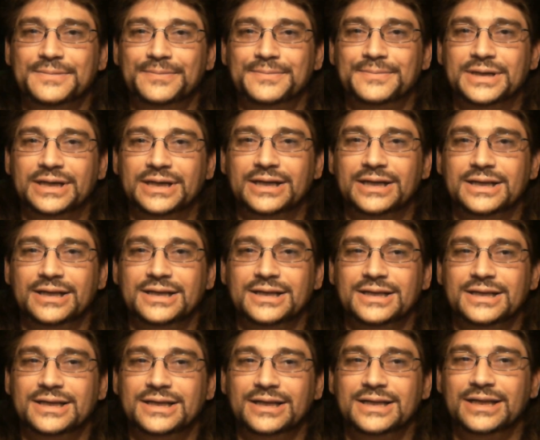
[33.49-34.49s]
but
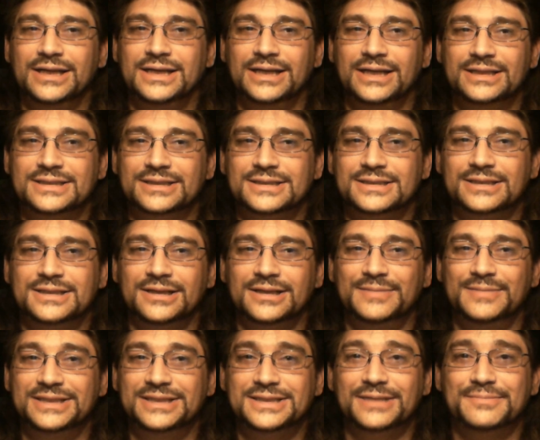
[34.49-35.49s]
it's going to
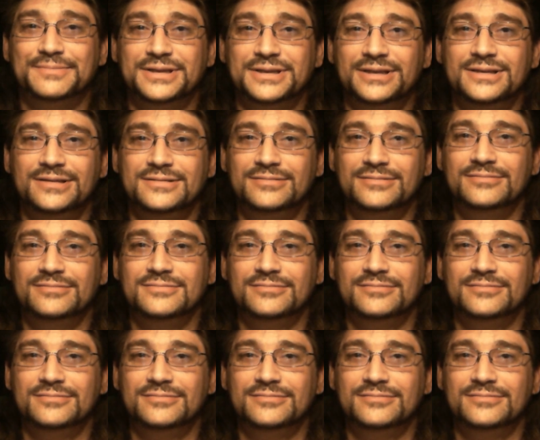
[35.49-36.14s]
be something